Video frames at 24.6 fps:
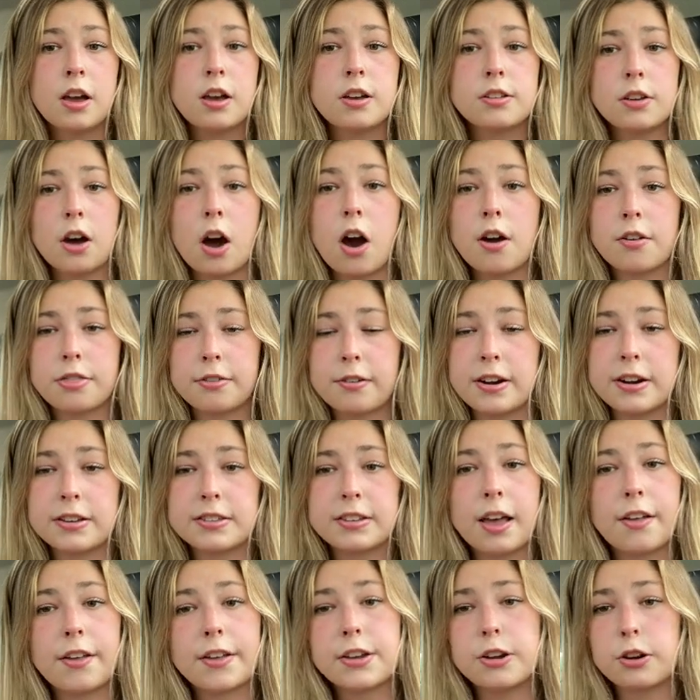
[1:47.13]
the arthritis
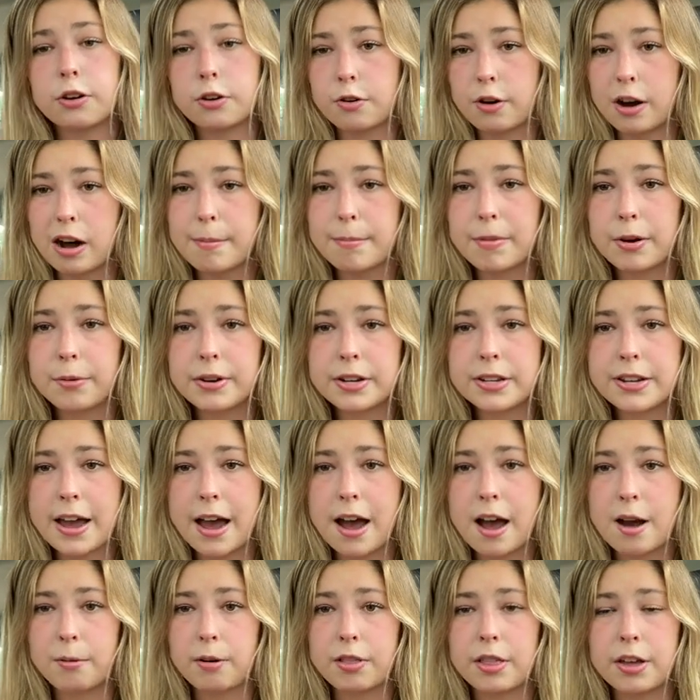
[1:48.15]
that like your grandma would
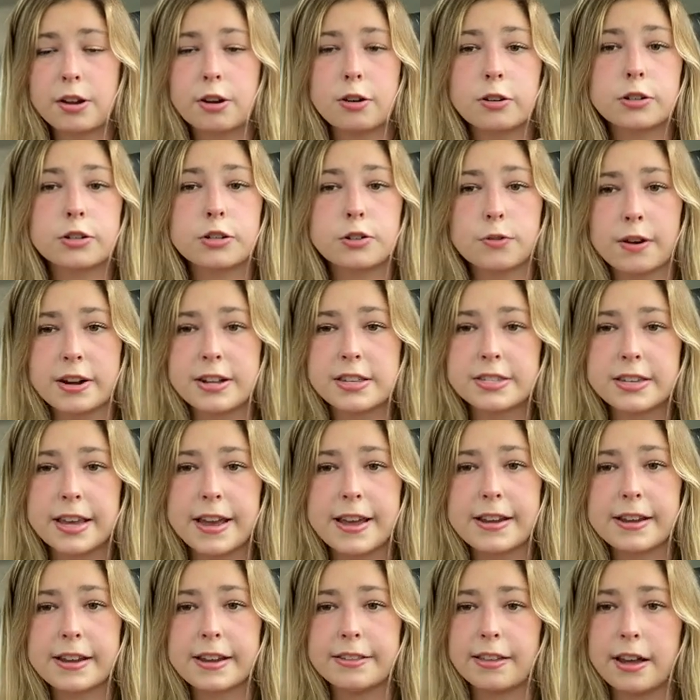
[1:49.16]
get where like her joints
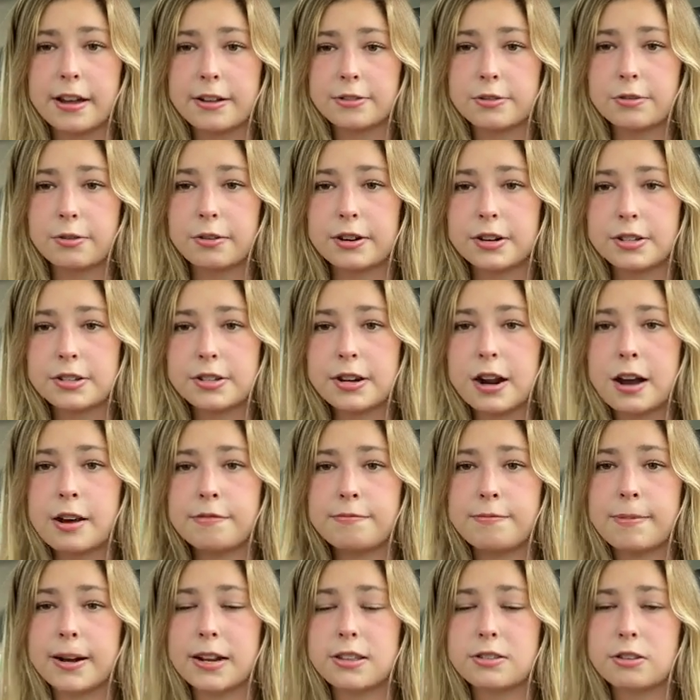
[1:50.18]
ache and that sort of
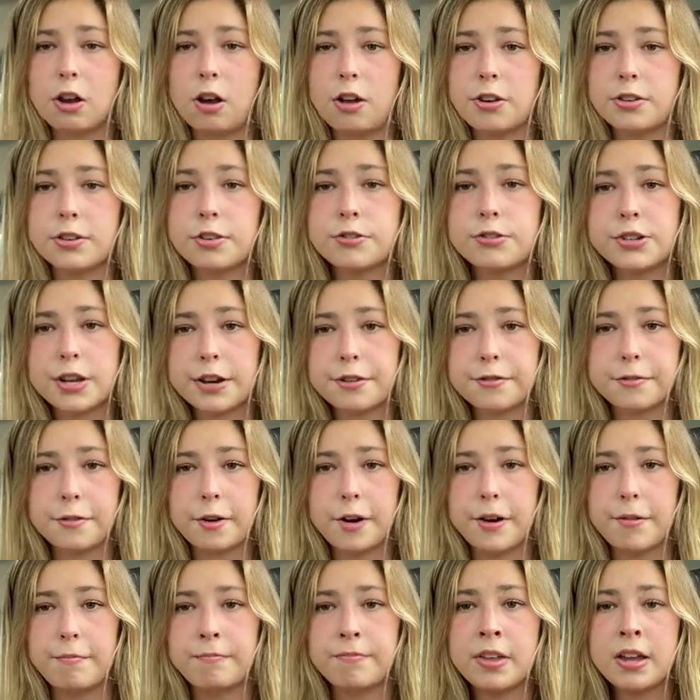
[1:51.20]
stuff, but it's also
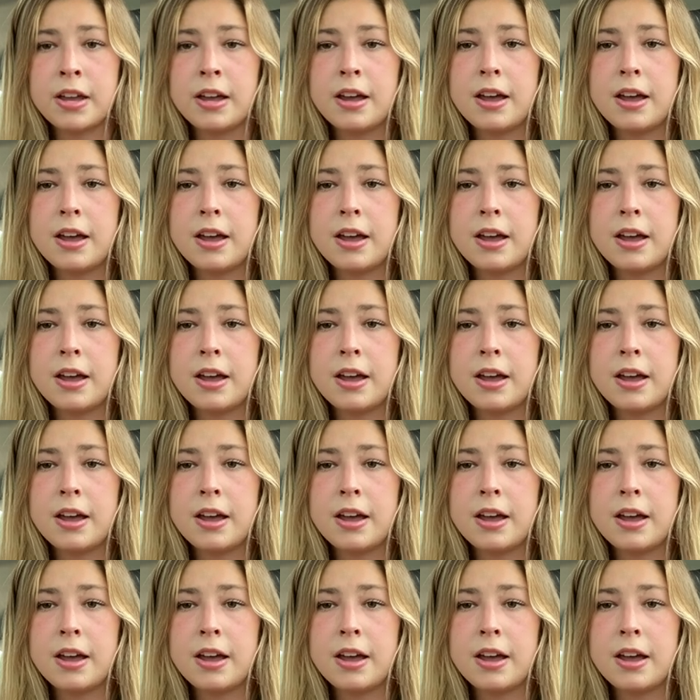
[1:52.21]
different.